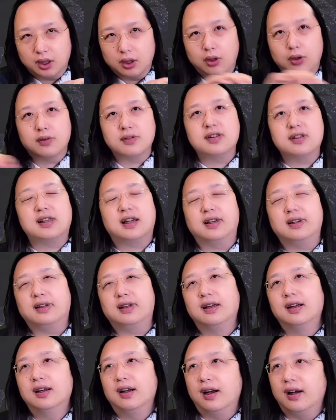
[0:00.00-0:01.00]

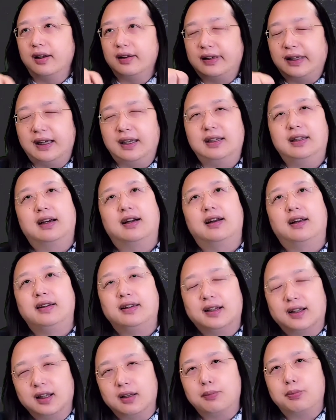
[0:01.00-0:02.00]
alongside data
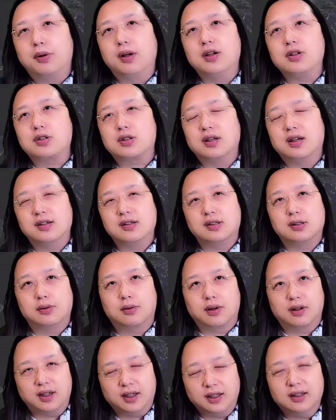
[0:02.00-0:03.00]
and deliberation and
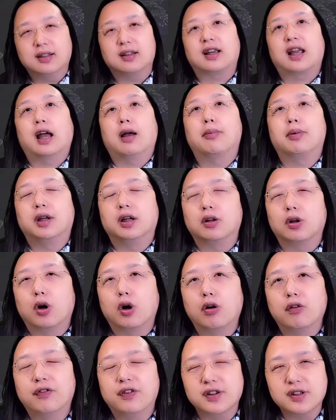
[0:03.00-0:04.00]
so on in the cabinet
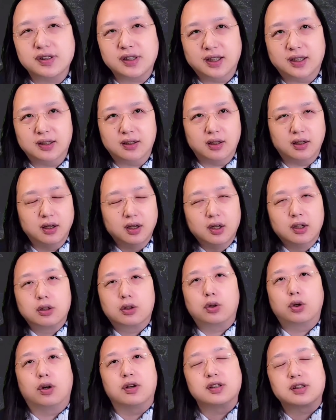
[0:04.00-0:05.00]
office in a
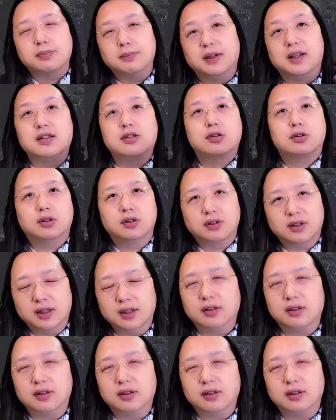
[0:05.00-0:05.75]
cross-ministerial